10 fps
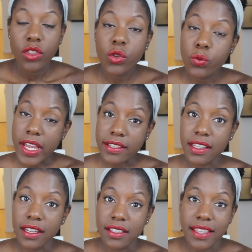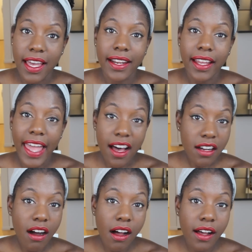The reason is that
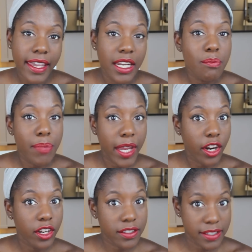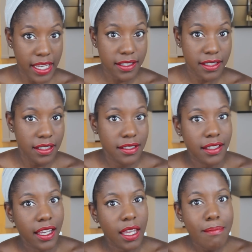alcohol can impair your senses
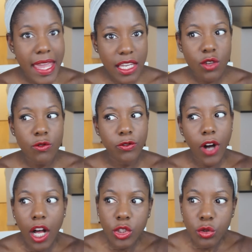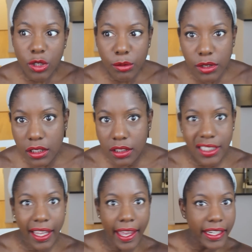and can make you vulnerable
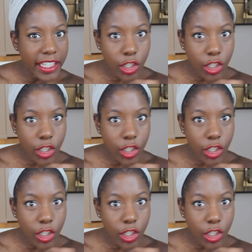to any